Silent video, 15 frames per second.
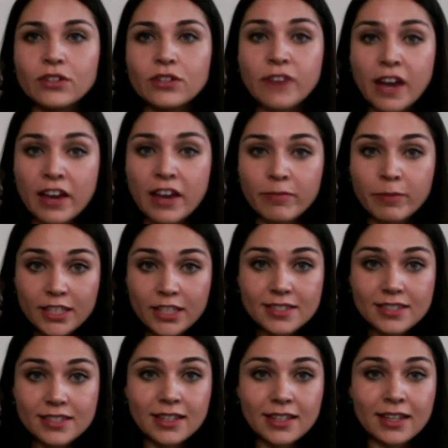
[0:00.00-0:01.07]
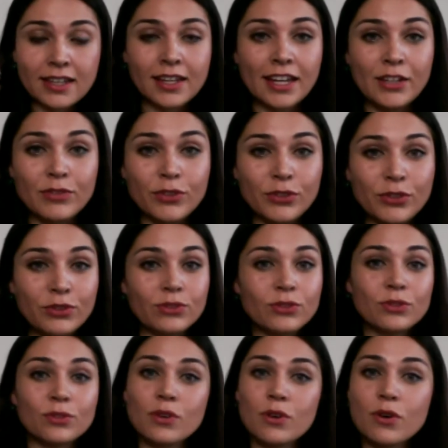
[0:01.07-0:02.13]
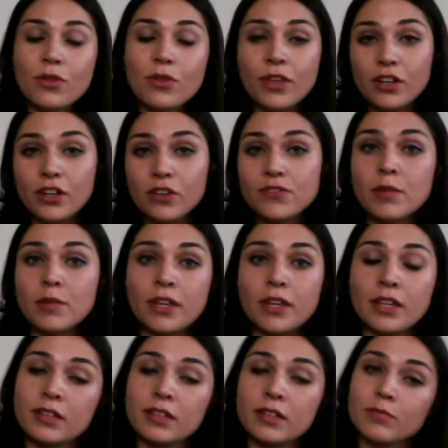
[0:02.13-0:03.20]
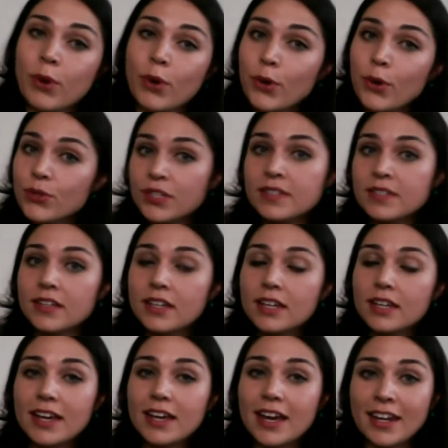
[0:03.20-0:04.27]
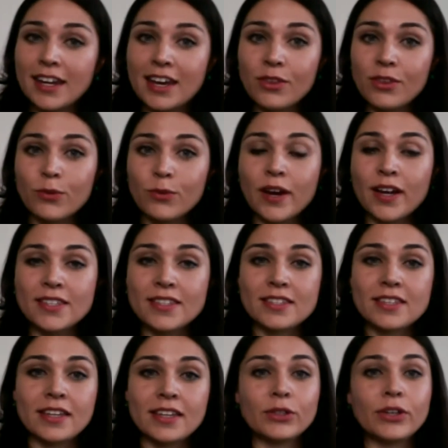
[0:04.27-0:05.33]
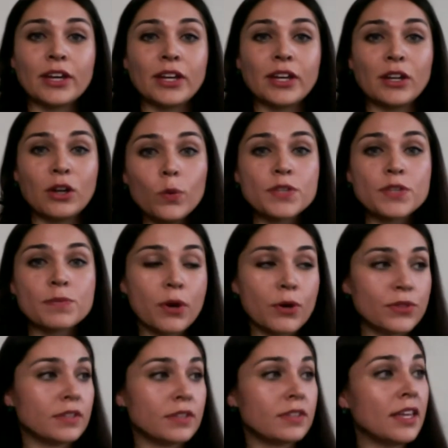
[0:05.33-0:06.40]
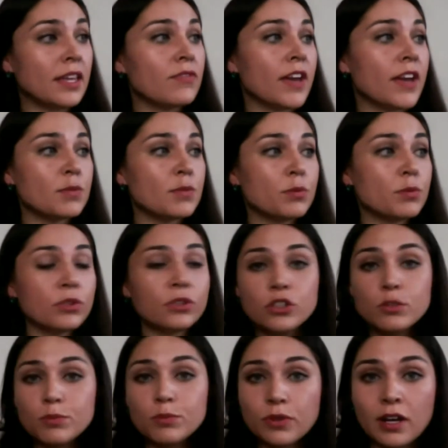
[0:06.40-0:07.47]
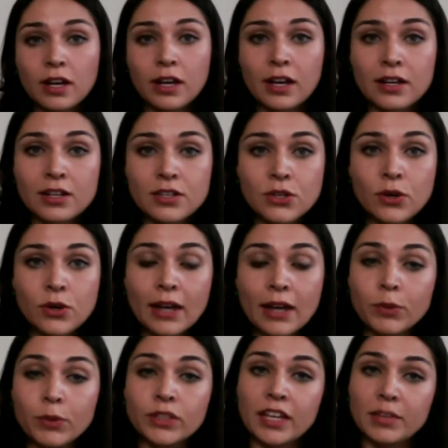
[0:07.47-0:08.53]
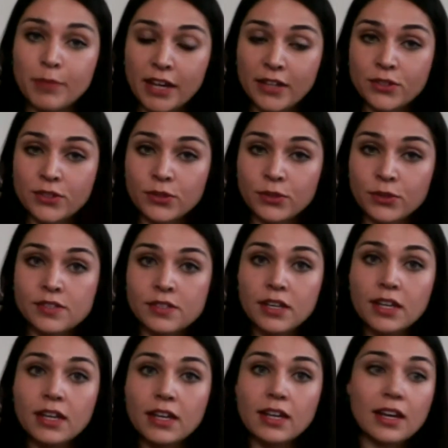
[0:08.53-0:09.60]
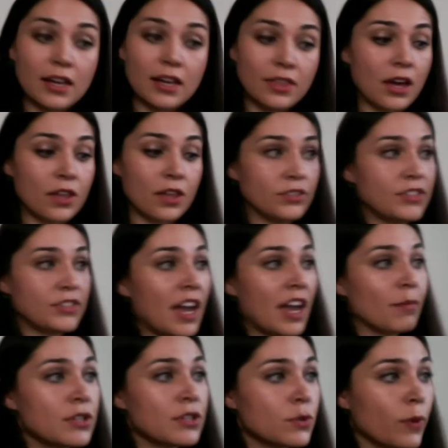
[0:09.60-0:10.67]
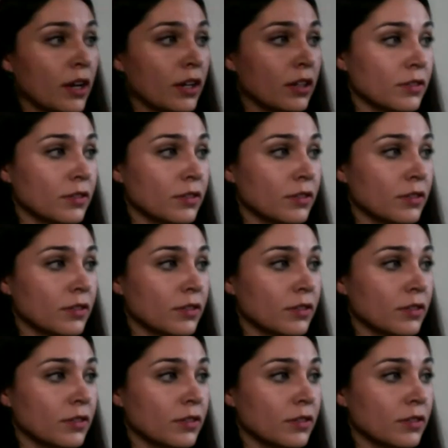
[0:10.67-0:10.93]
5 minutes. And if you think of something, post it. And otherwise, you can always post it in the Facebook group. So I will get back to it another time as well.